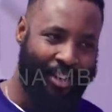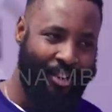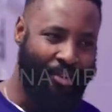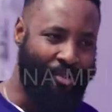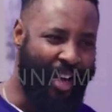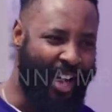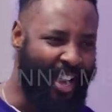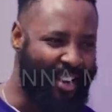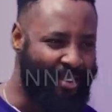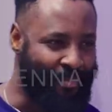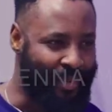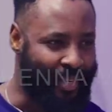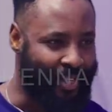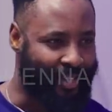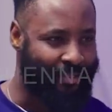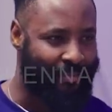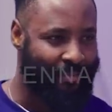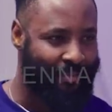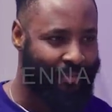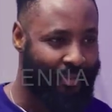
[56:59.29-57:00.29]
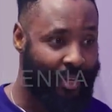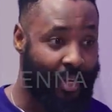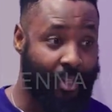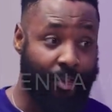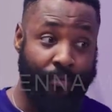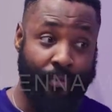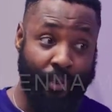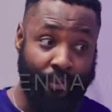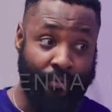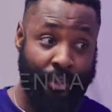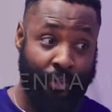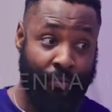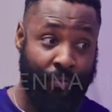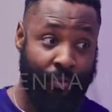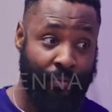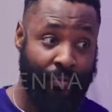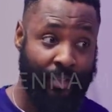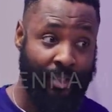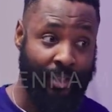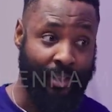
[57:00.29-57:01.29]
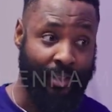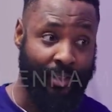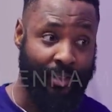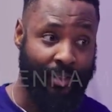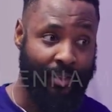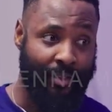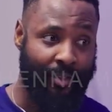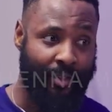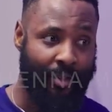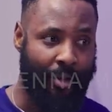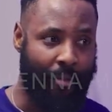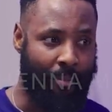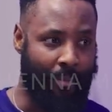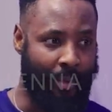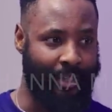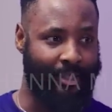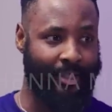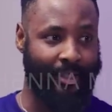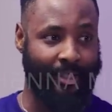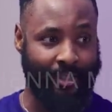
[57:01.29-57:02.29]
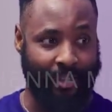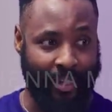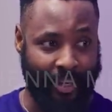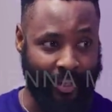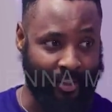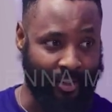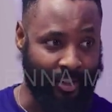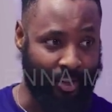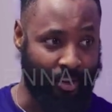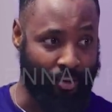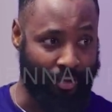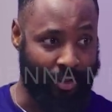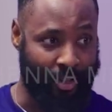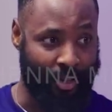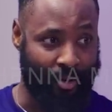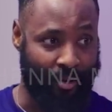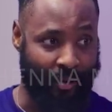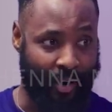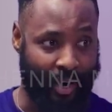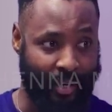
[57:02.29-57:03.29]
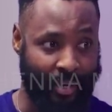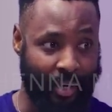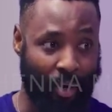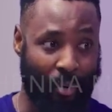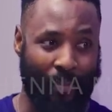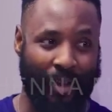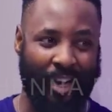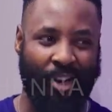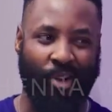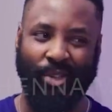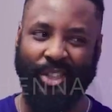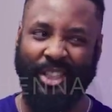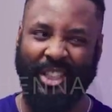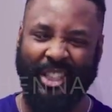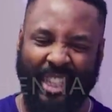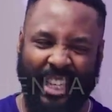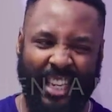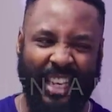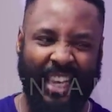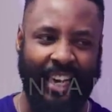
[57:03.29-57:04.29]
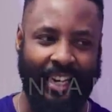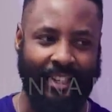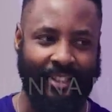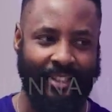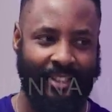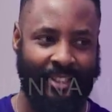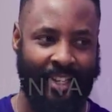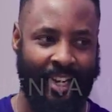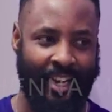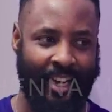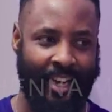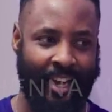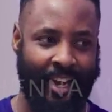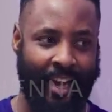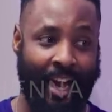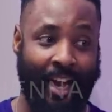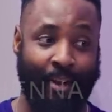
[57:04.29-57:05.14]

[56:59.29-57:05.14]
You heard me. It's 50-50. My sister is in a hotel right now because she can't stay here,